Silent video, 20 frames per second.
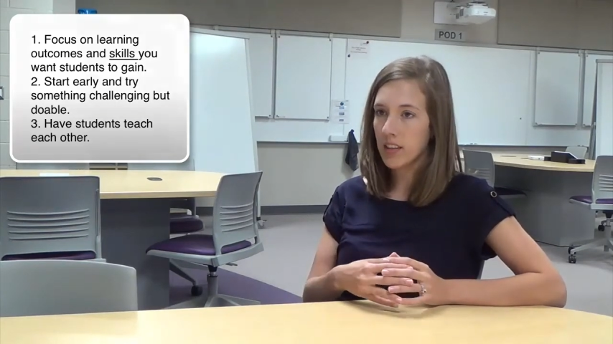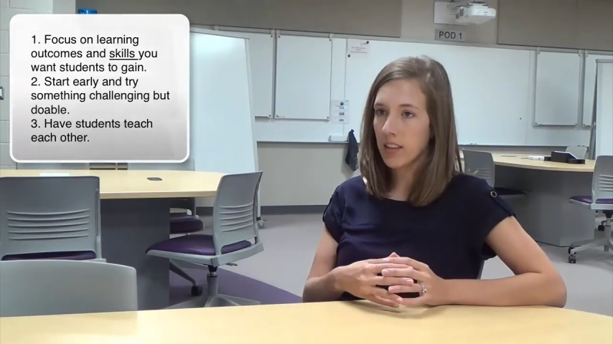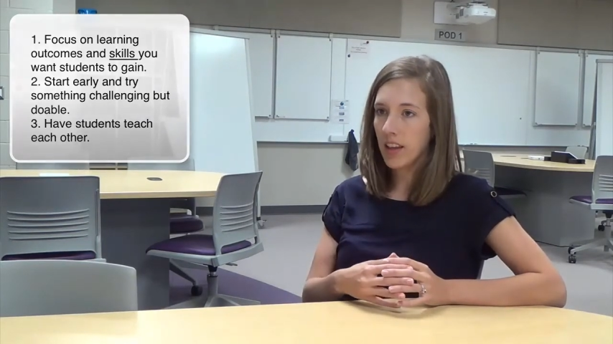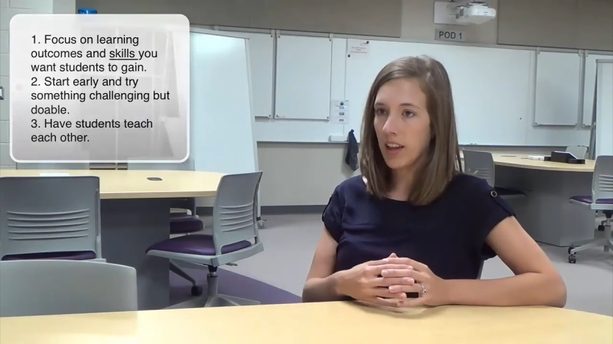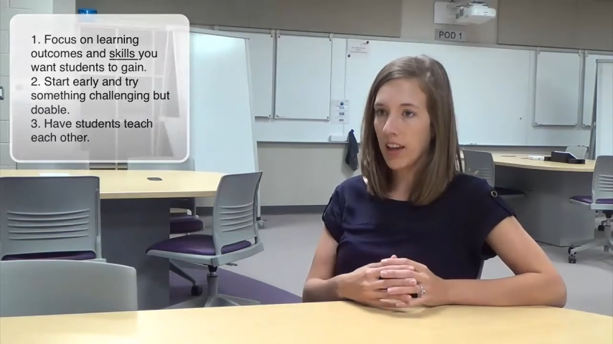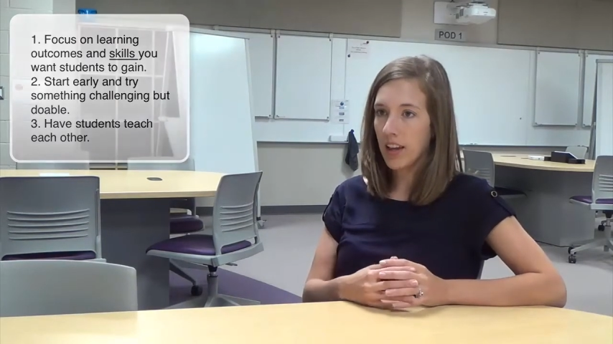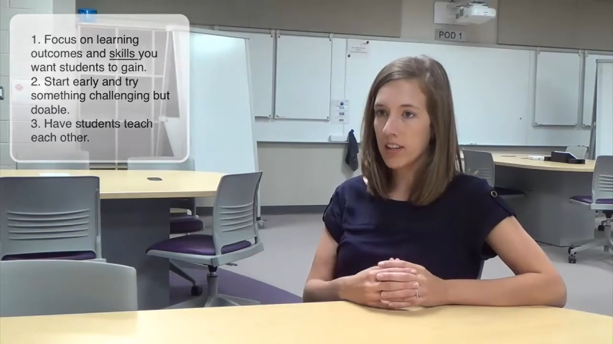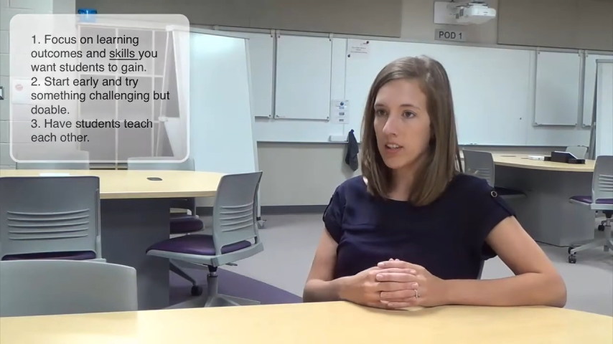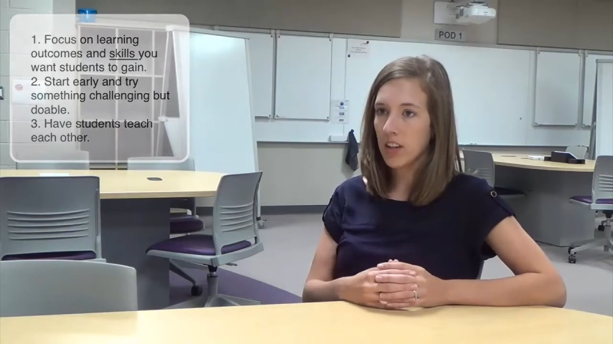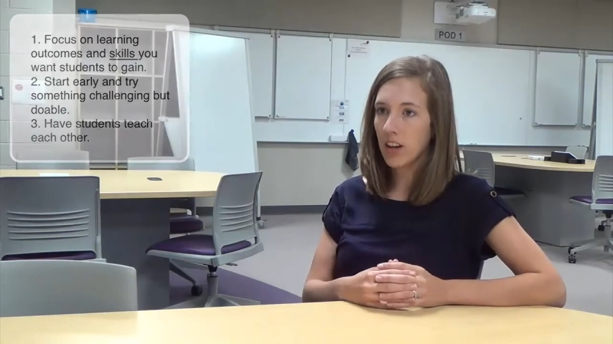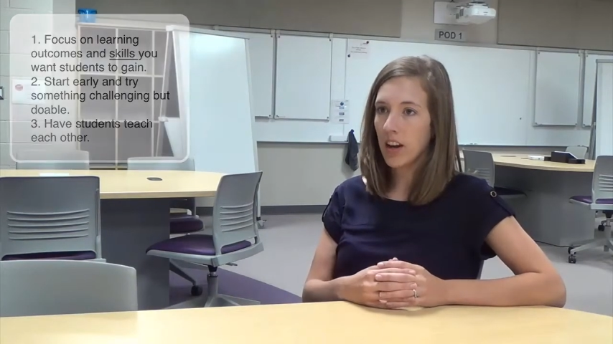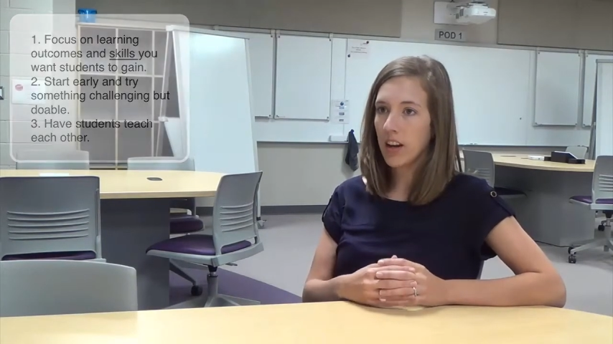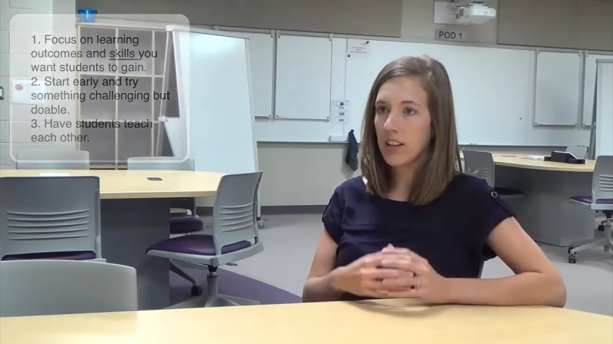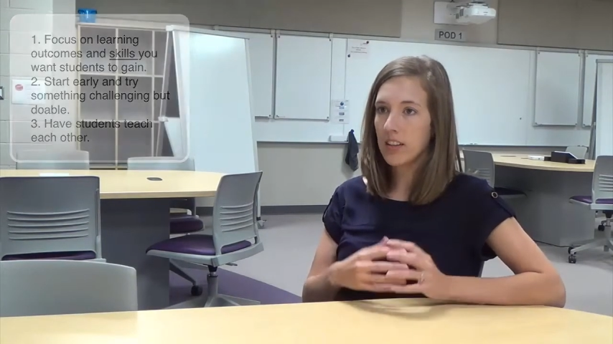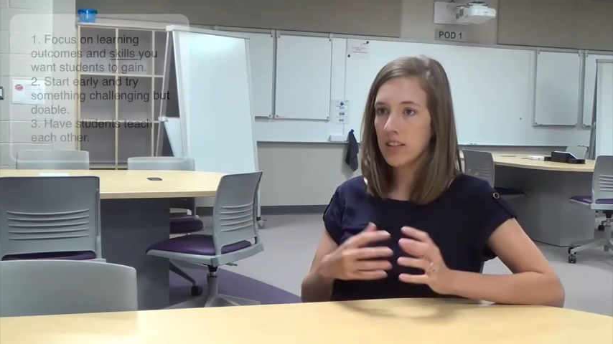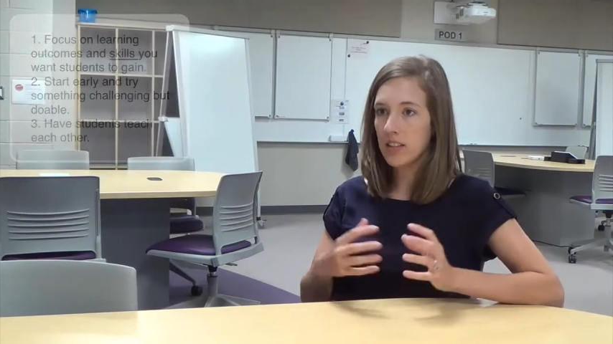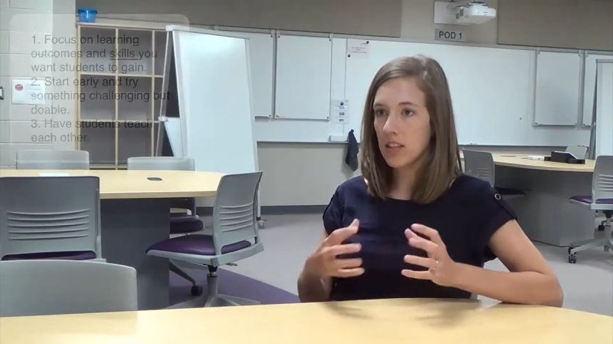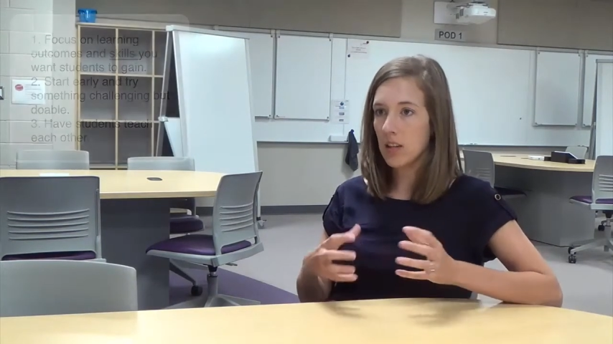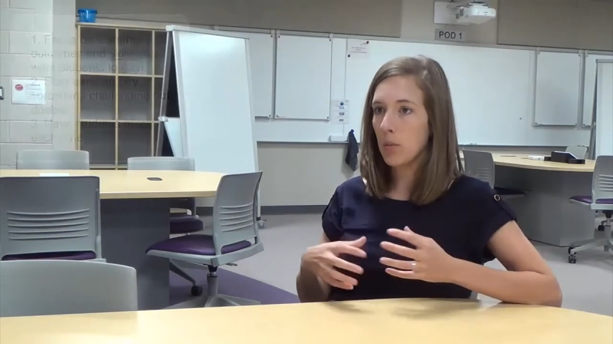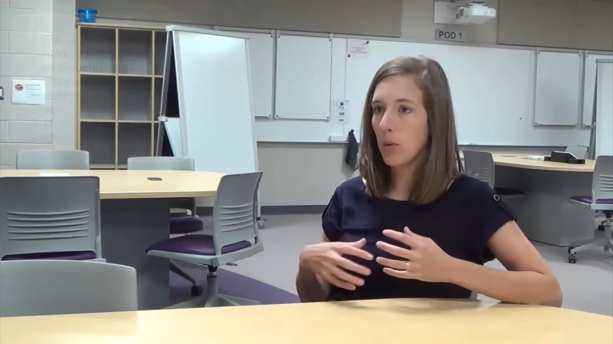and they get to kind
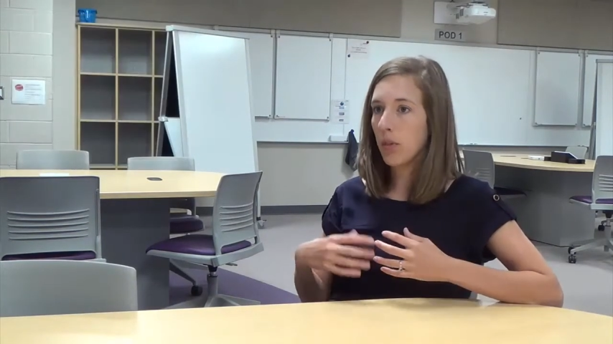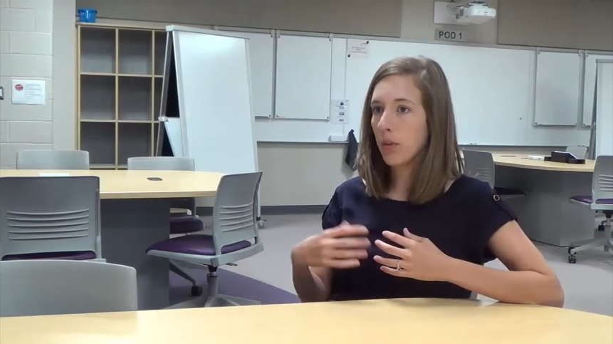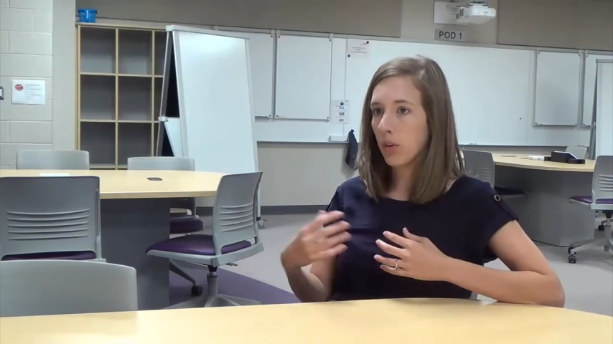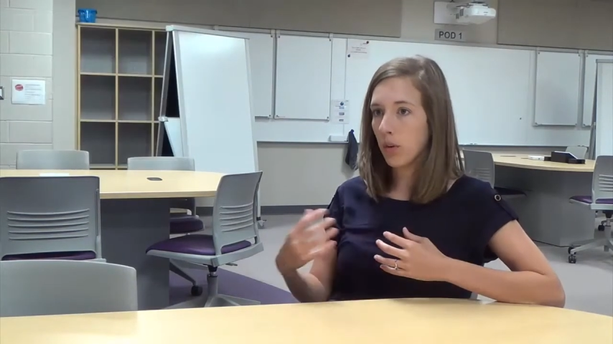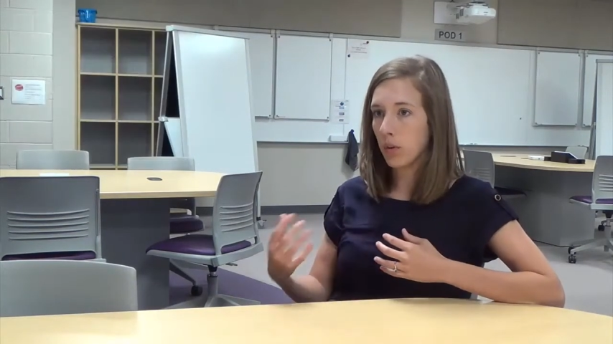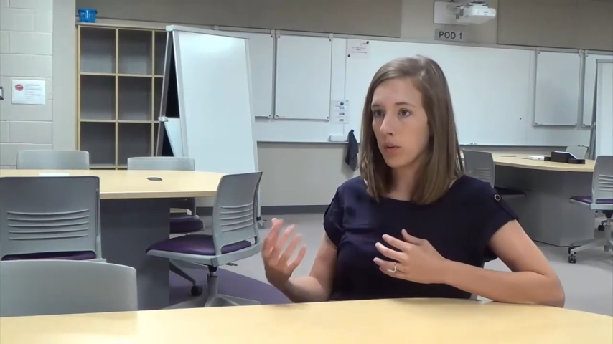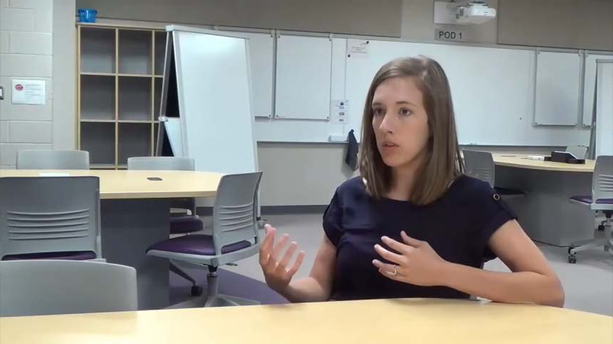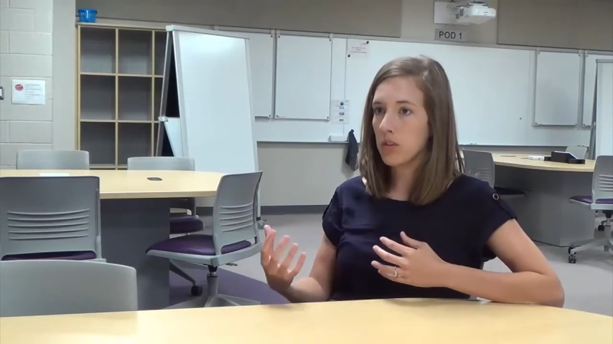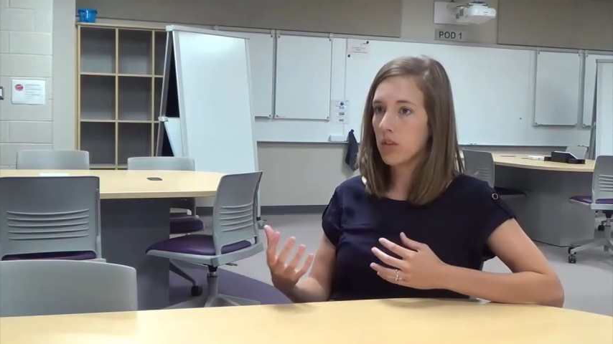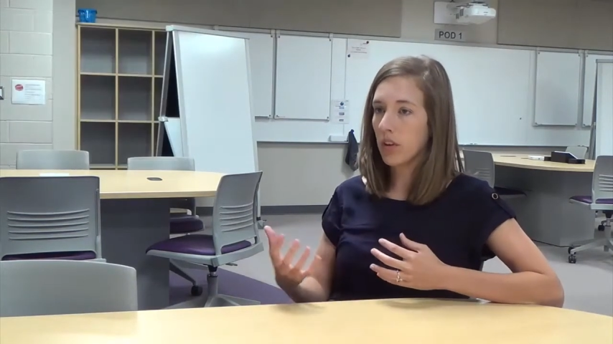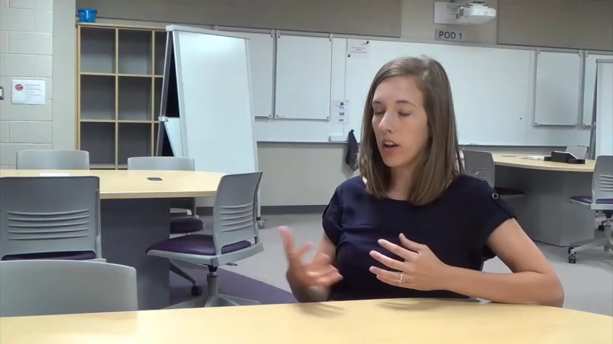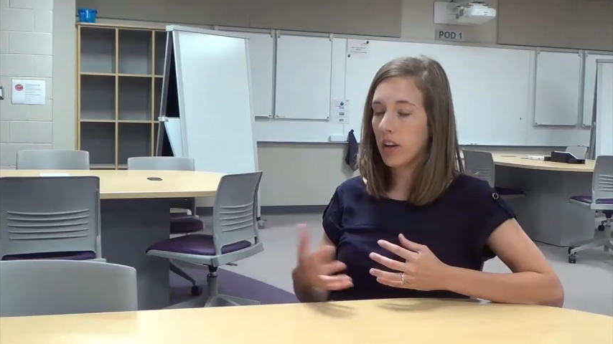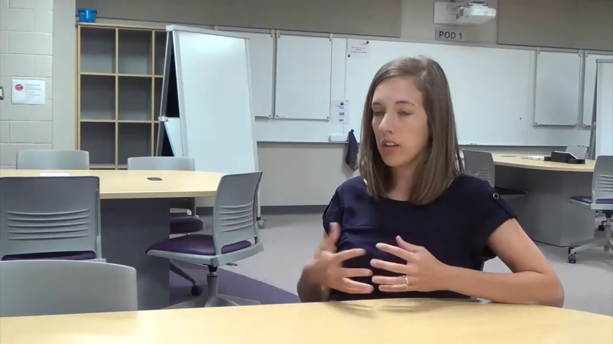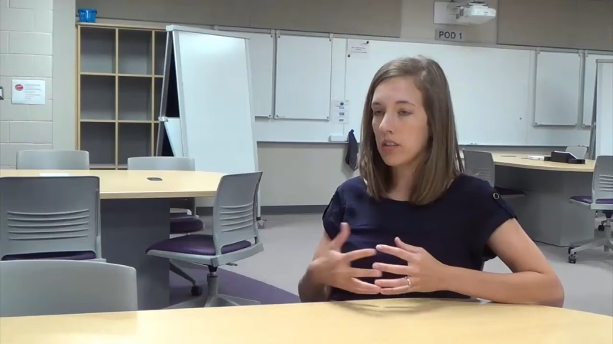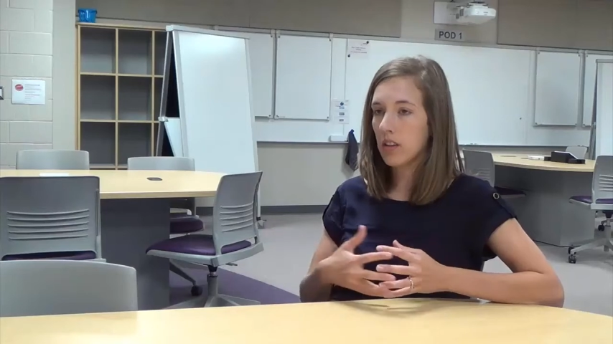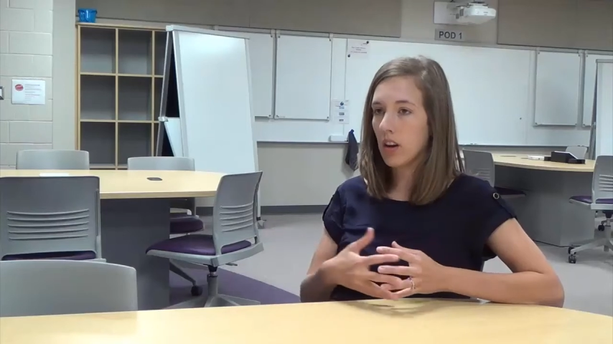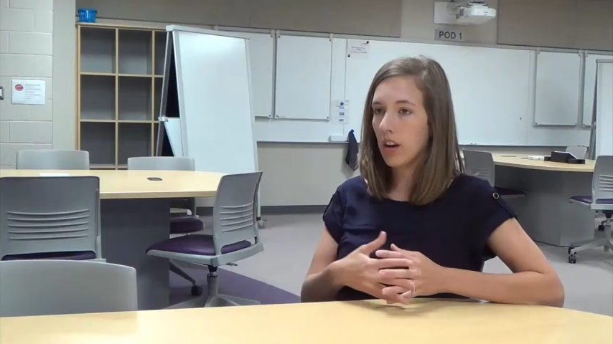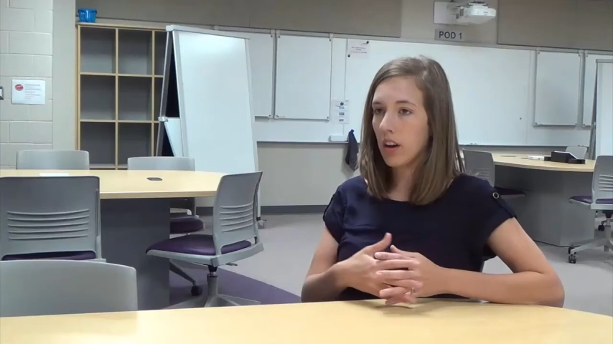of see what their own strengths